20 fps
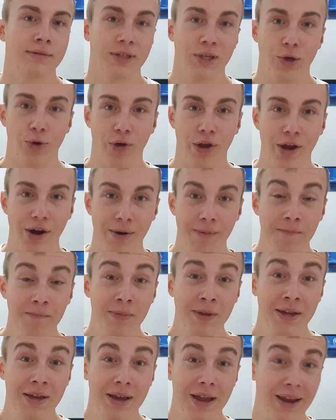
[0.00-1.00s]
You hear?
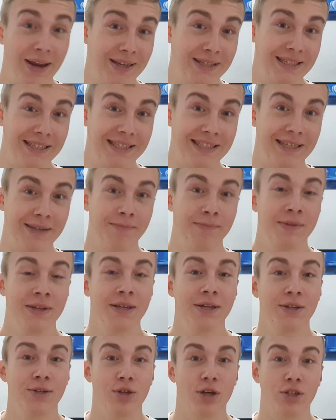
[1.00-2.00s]
It is easy.
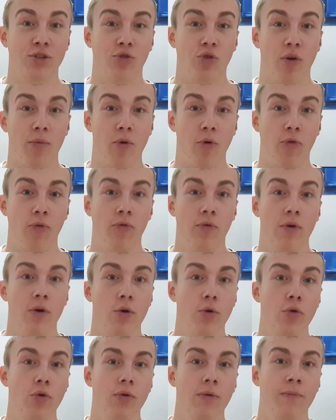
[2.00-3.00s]
Just remove
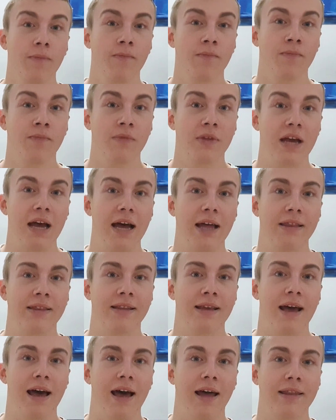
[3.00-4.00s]
ru and
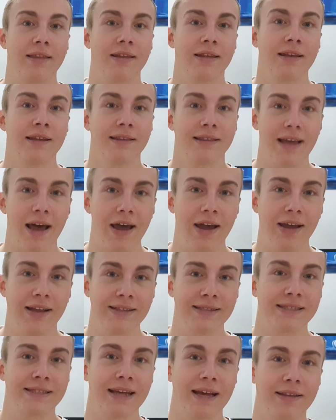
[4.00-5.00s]
add te
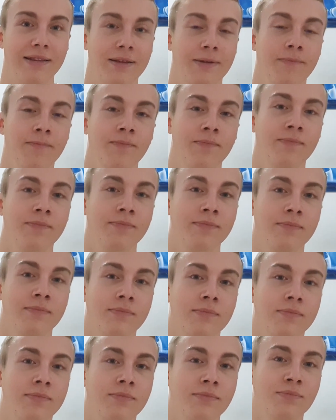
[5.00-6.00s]
instead.
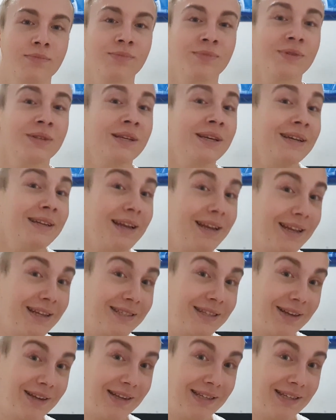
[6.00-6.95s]
That is the